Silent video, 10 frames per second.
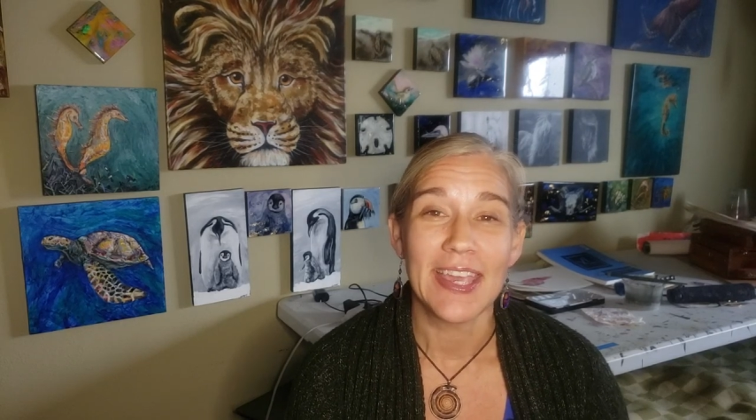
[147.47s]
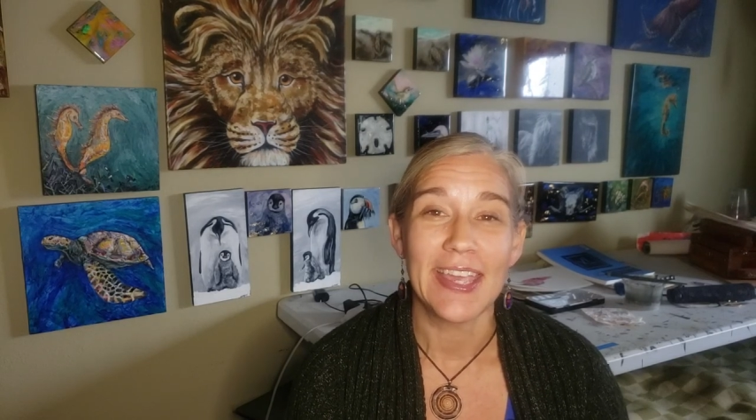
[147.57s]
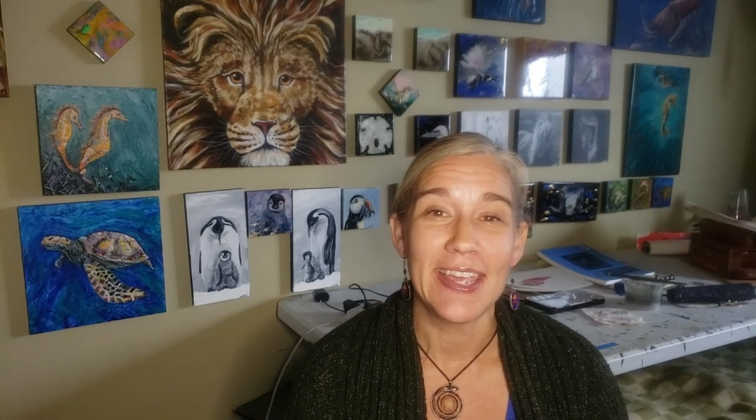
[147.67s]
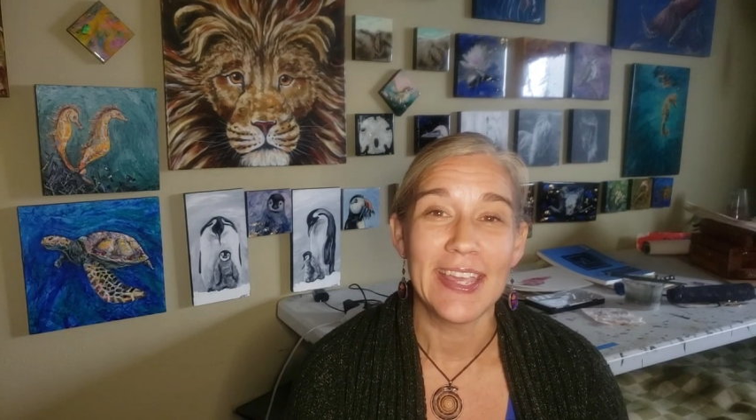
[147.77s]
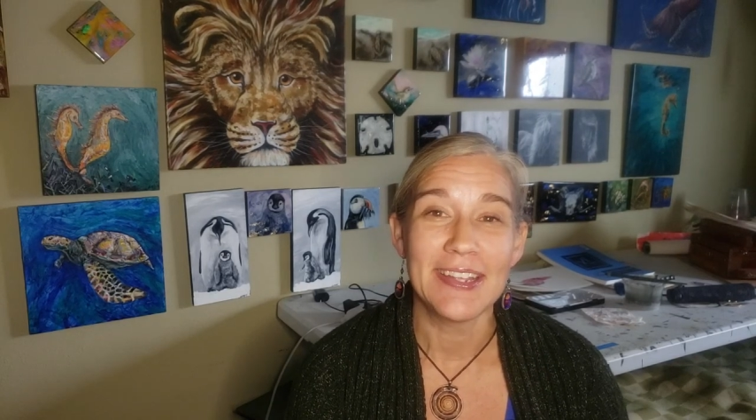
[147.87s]

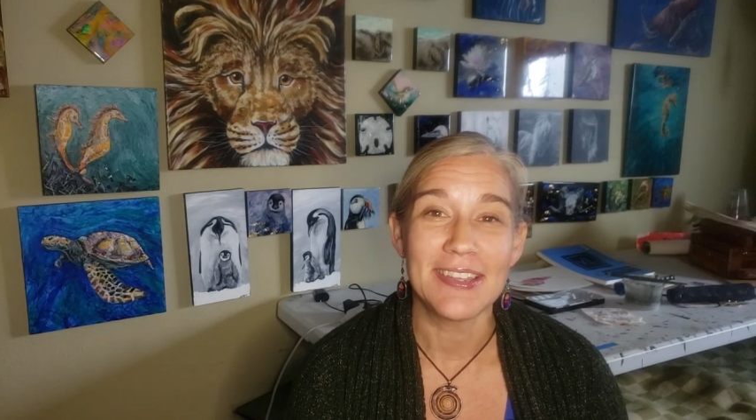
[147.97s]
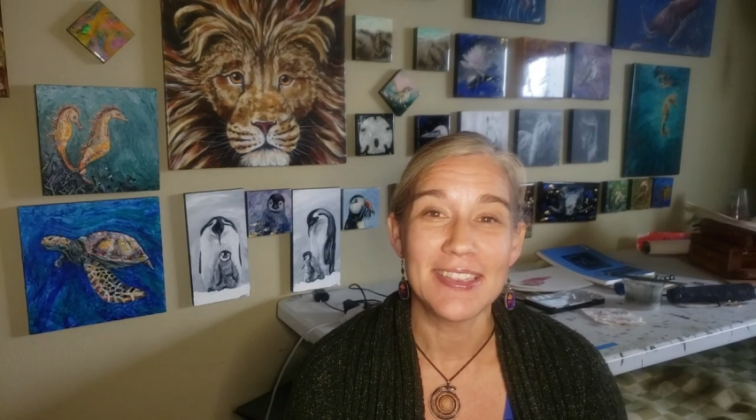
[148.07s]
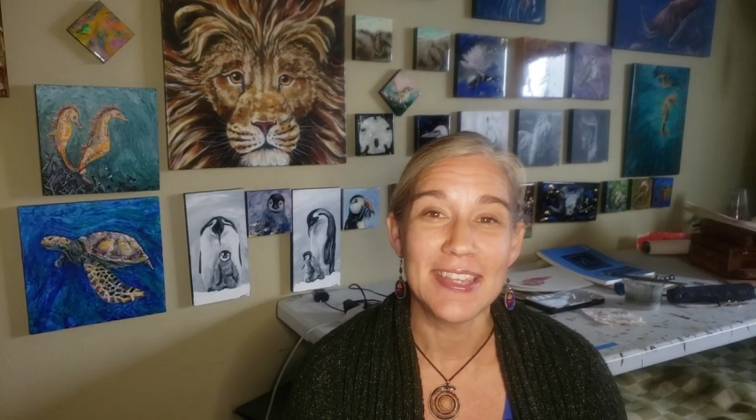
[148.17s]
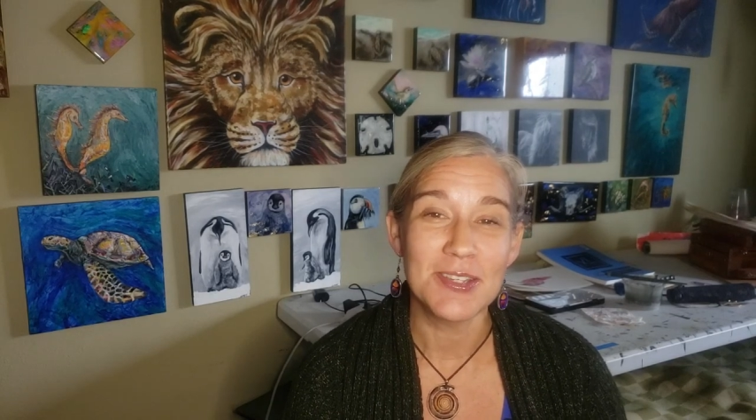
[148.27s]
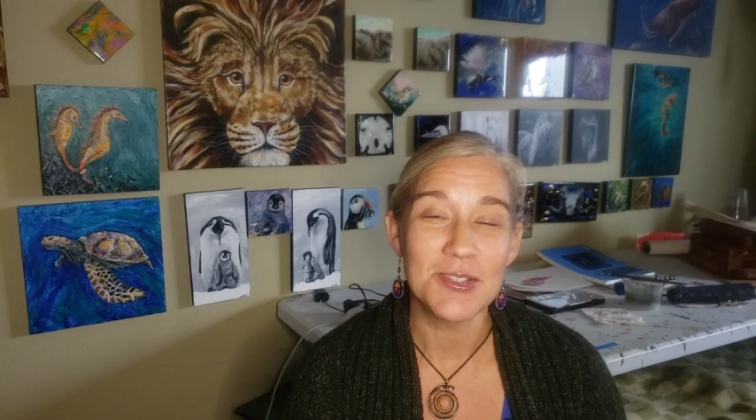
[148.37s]
and
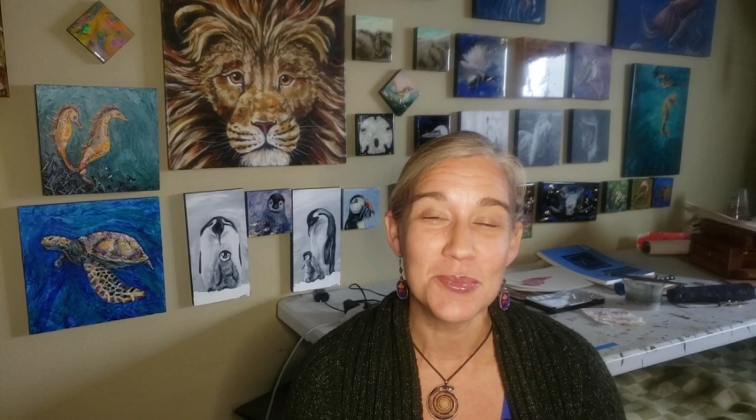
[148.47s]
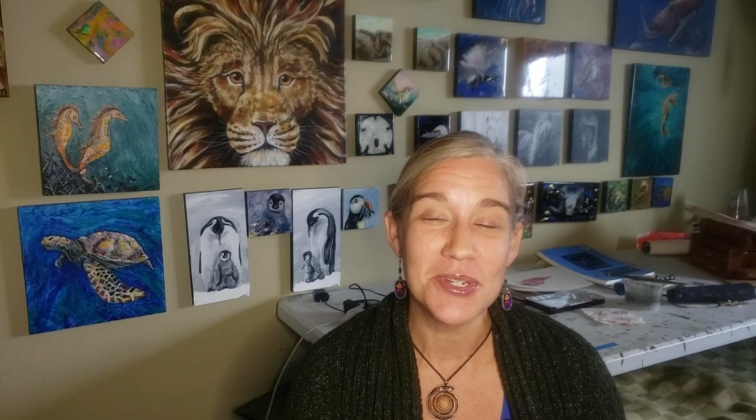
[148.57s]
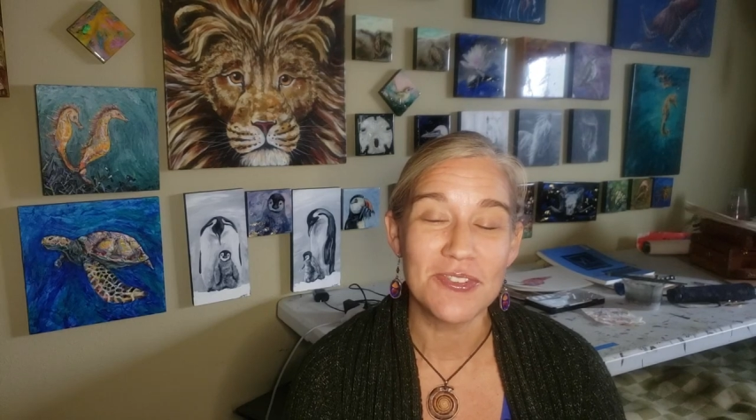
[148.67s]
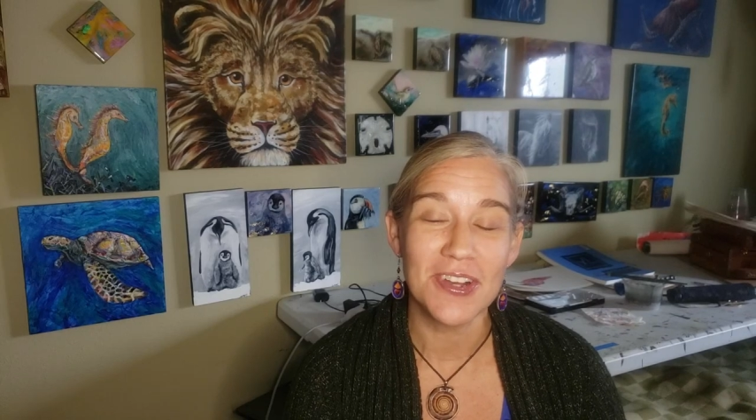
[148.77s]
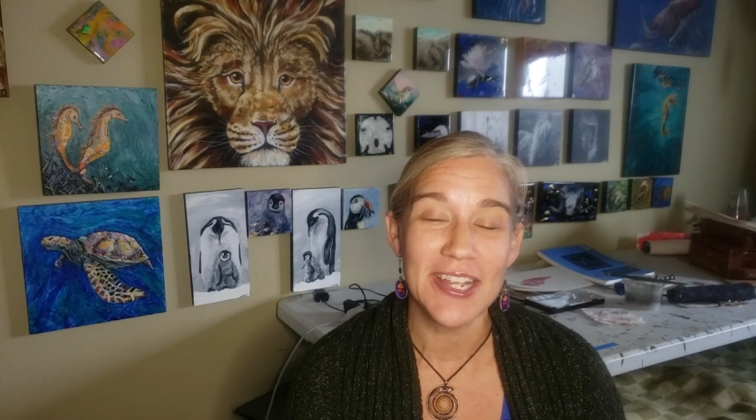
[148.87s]
thanks so
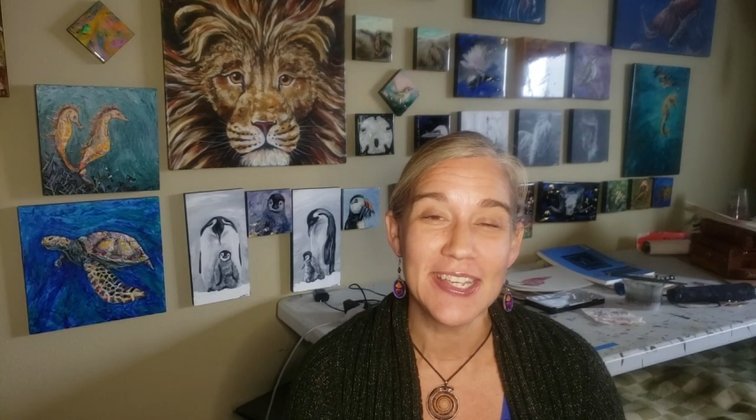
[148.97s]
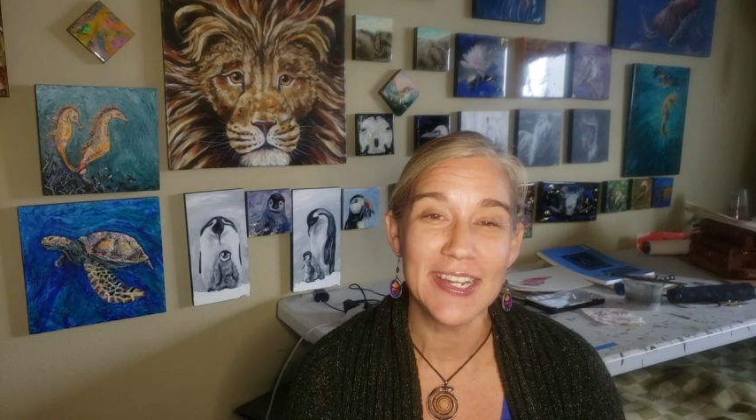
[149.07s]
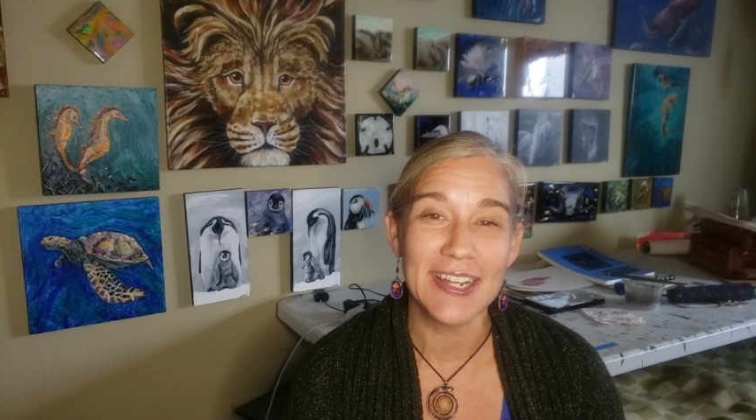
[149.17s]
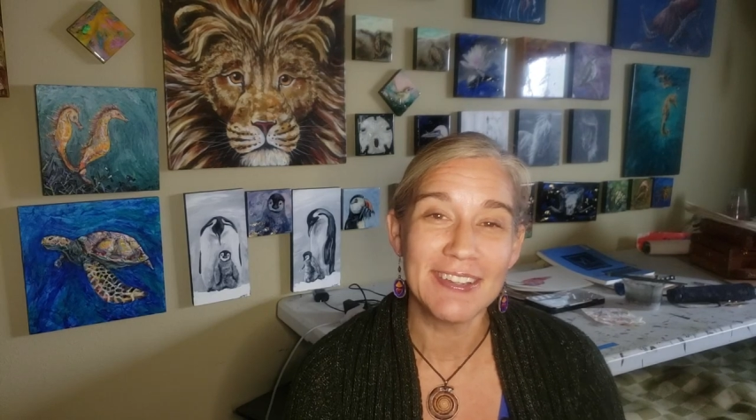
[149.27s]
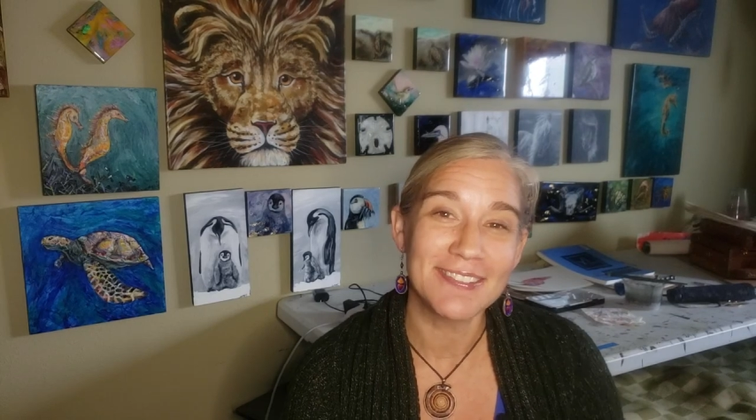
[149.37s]
much for
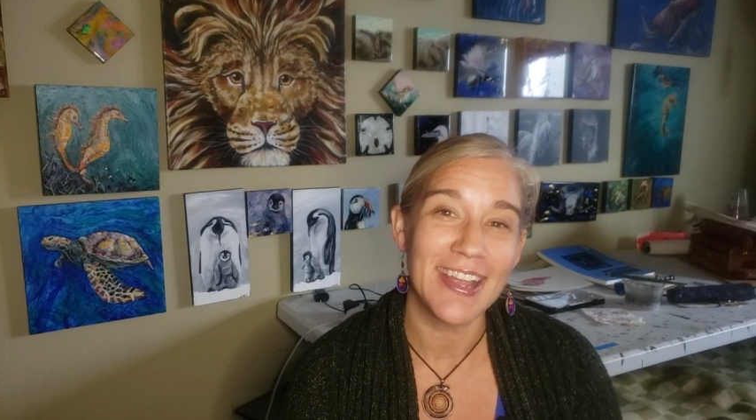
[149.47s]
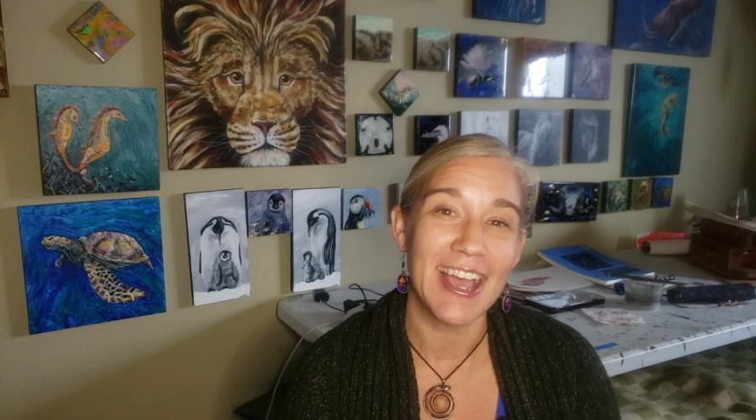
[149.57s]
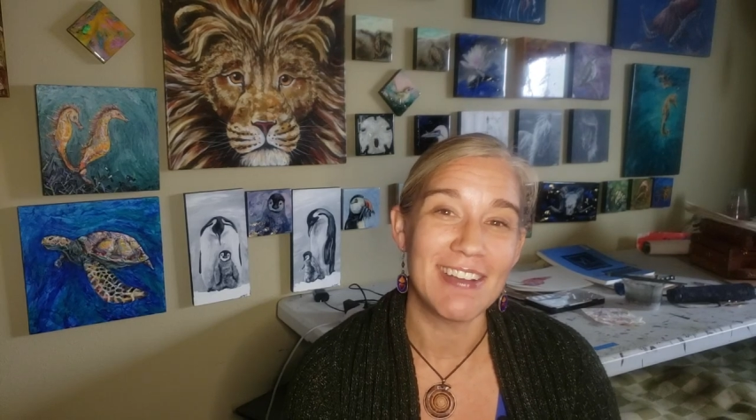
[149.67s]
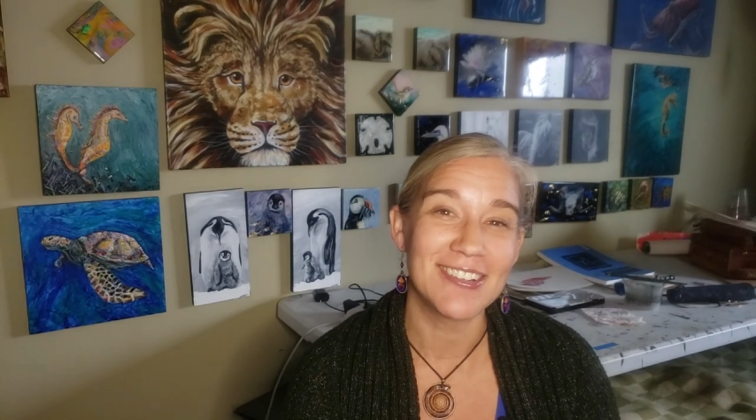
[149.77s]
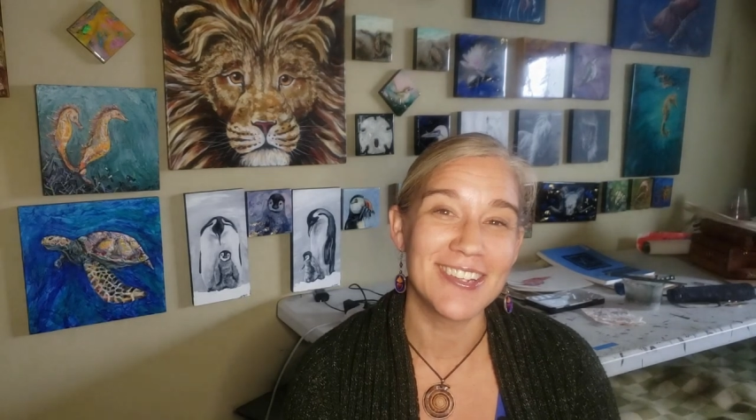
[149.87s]
hanging out.
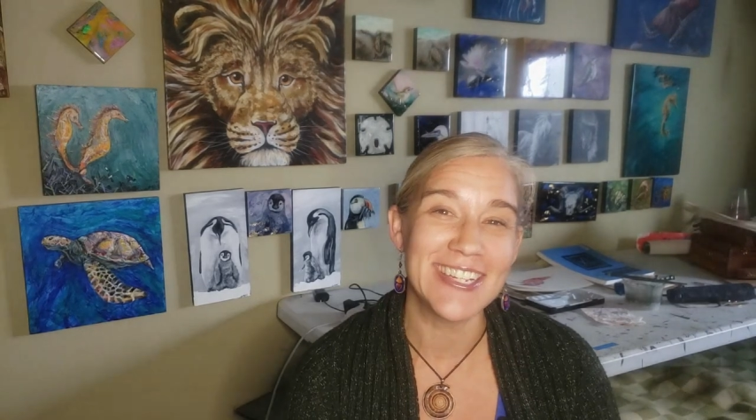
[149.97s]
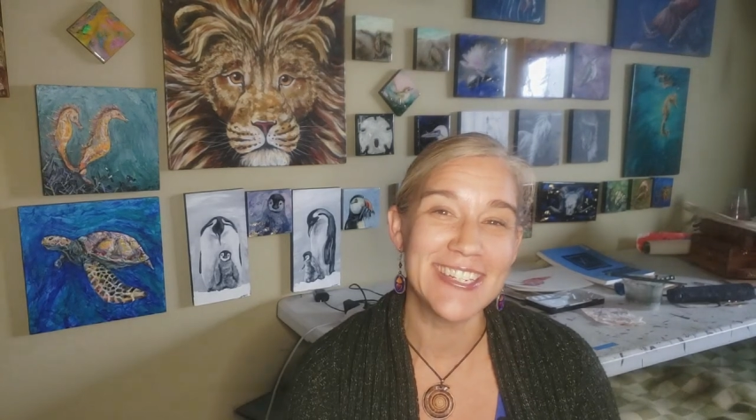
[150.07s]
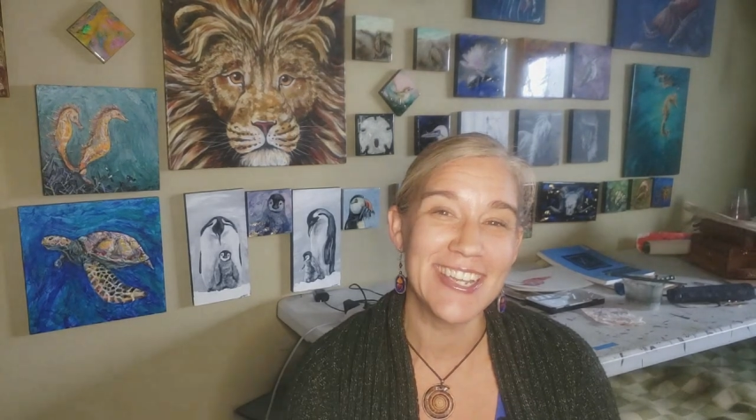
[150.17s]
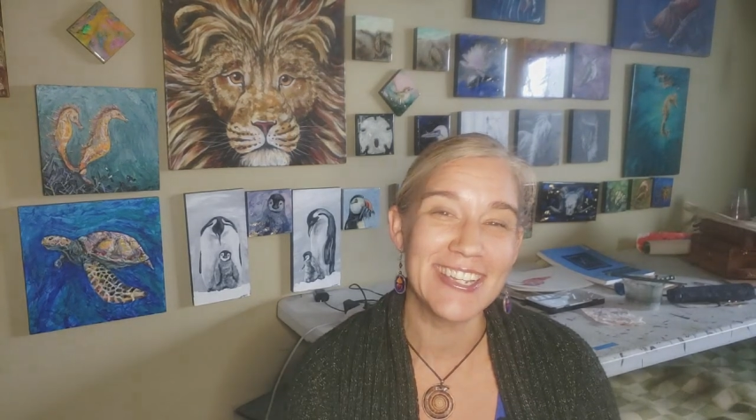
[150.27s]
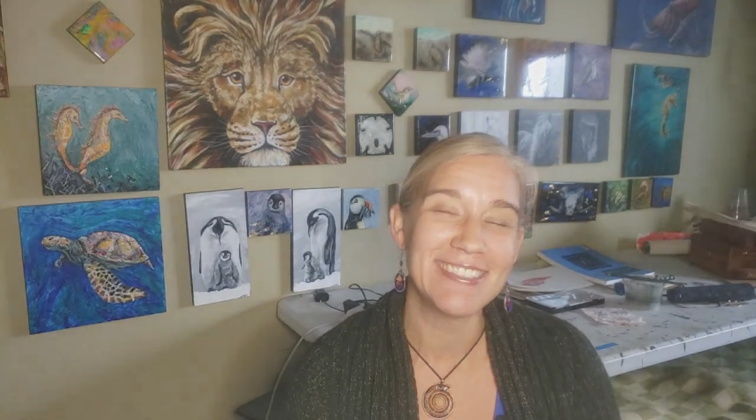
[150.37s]
Have a great
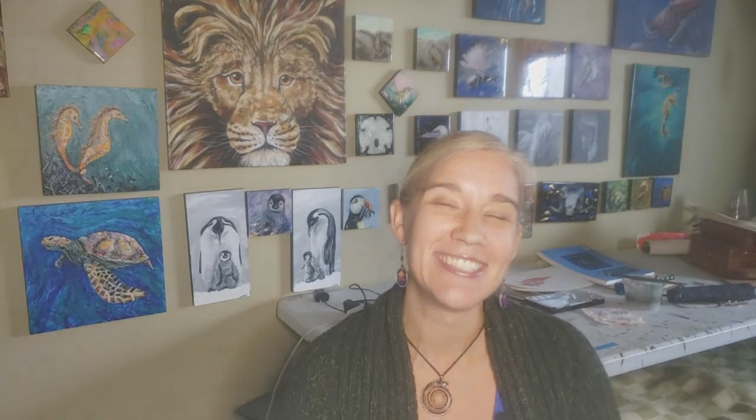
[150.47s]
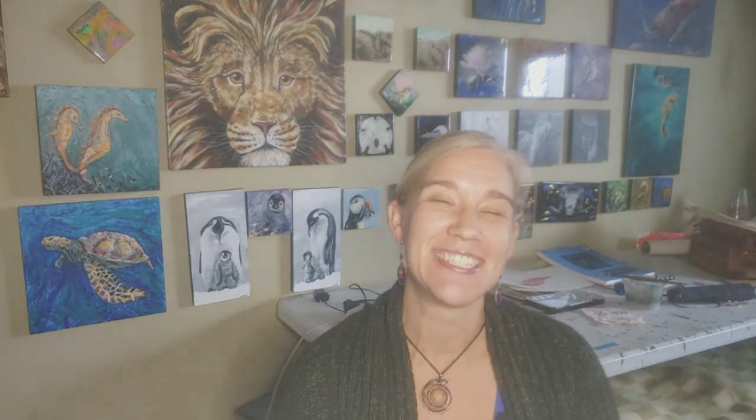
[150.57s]
day.